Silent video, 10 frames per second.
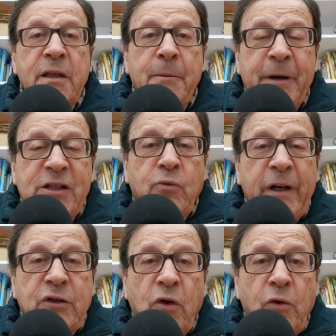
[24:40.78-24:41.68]
the best
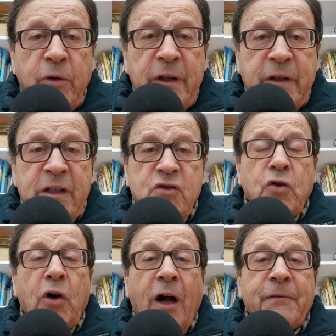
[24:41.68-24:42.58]
way to do it is
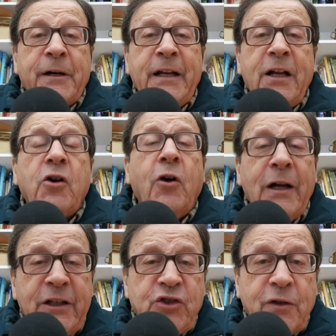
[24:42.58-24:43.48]
to govern in
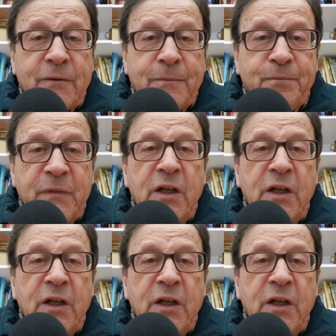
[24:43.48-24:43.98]
coalition.